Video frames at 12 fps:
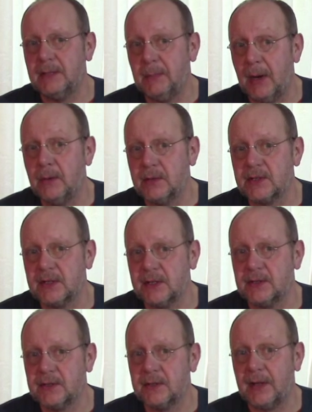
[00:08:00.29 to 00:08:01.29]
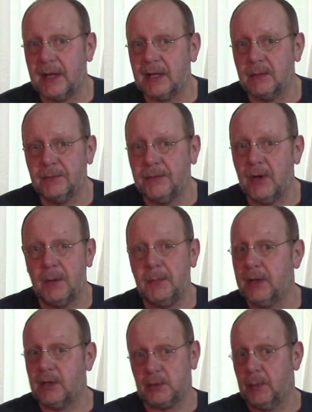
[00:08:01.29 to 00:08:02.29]
bonuses they confer,
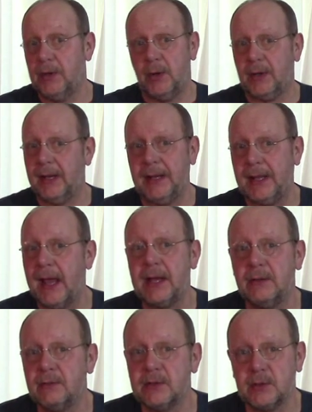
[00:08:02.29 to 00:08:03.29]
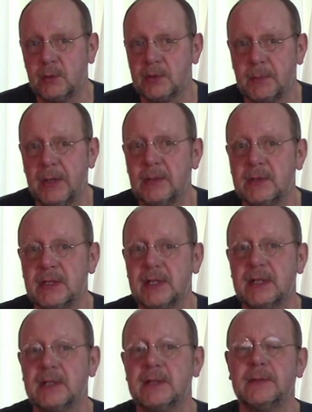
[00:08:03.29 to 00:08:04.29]
because we're not going to get any resource bonuses.